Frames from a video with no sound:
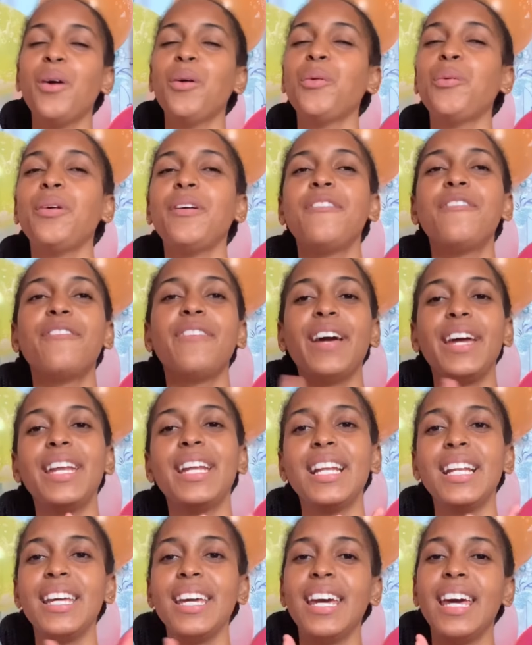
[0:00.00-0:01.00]
we
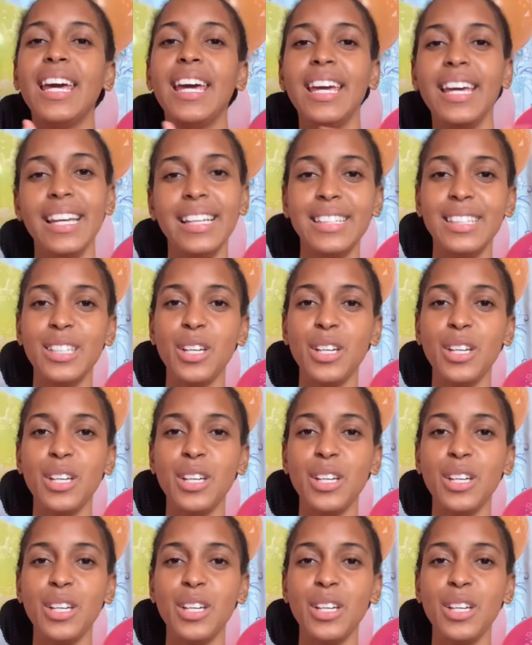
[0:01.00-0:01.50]
finally hit